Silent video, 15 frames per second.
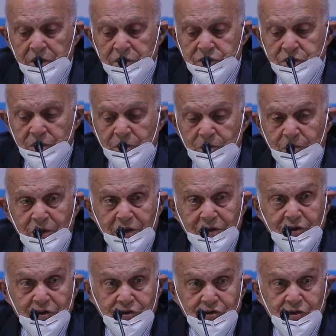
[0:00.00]
So we are
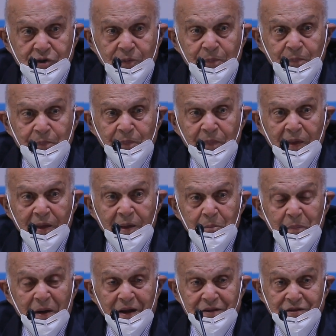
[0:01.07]
not
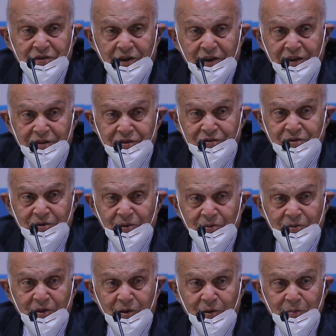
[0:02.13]
parasites
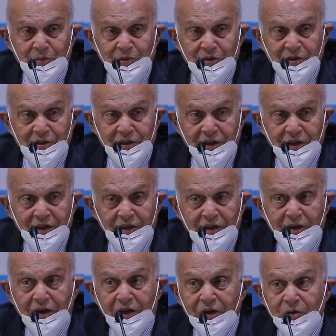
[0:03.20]
on the community.
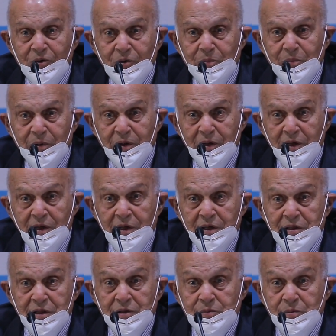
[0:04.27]
I hope
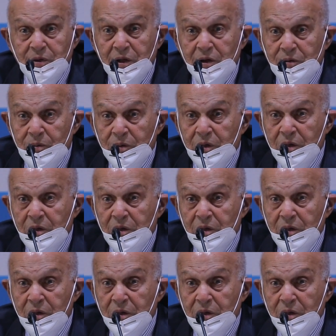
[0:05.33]
that we are